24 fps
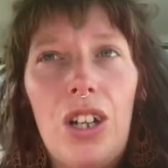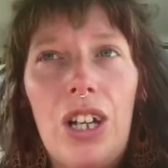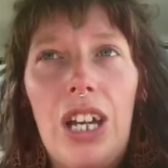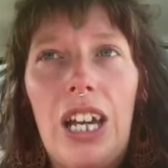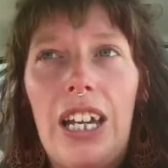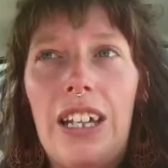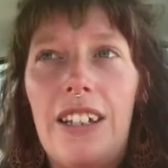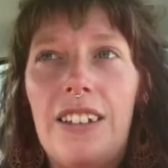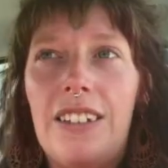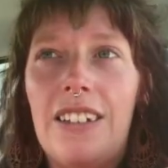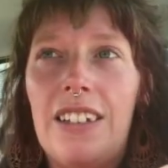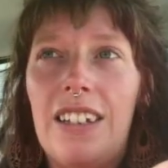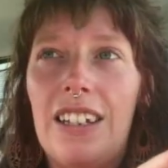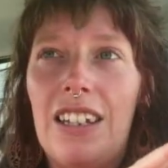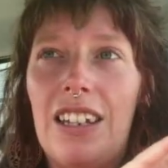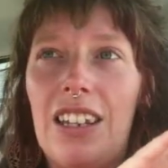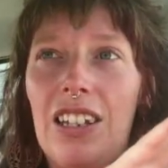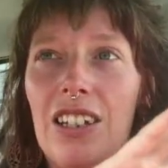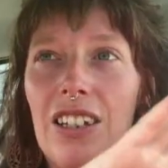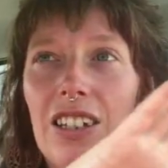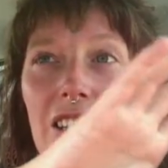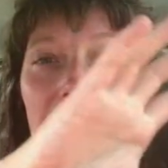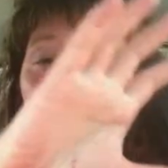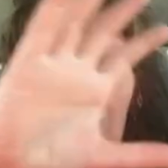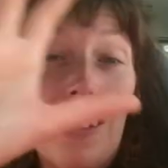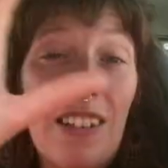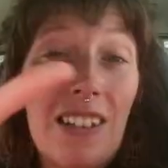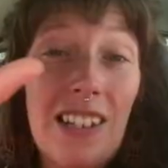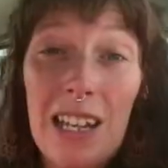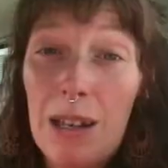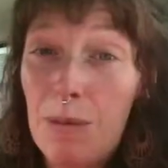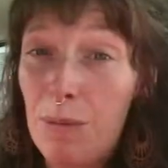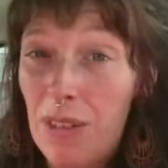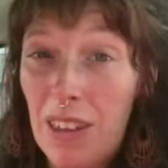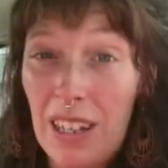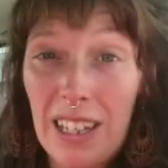is the
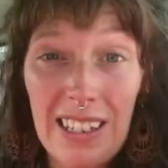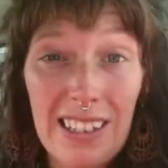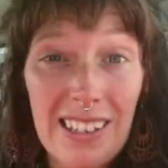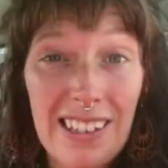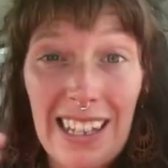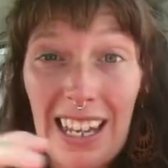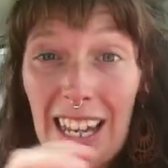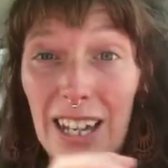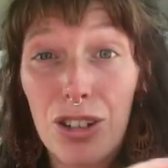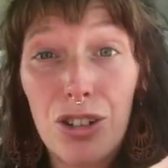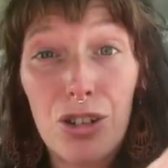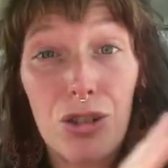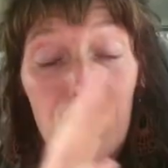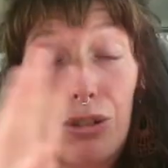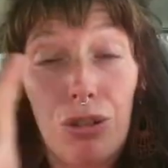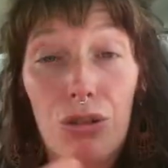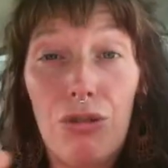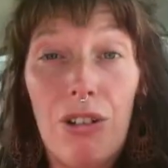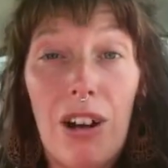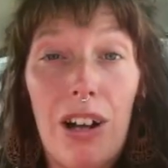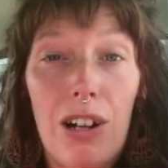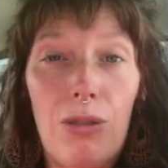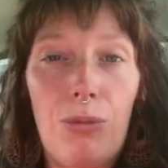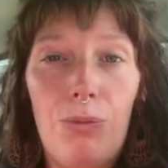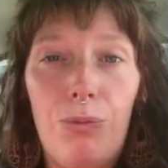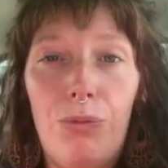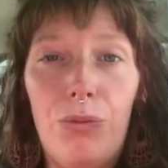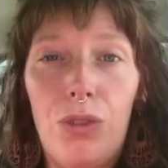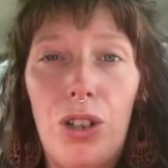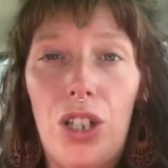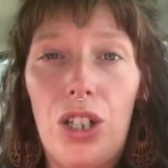same thing as the astral realm.